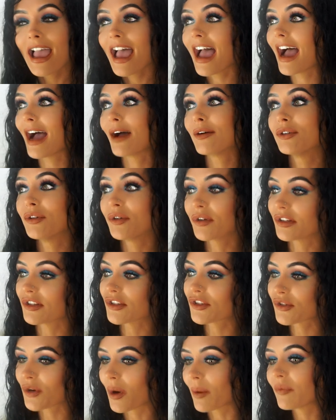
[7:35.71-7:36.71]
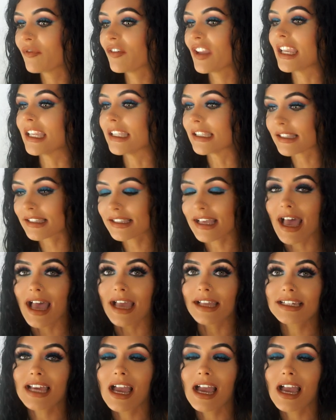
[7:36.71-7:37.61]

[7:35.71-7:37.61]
how you can stop feeling sad,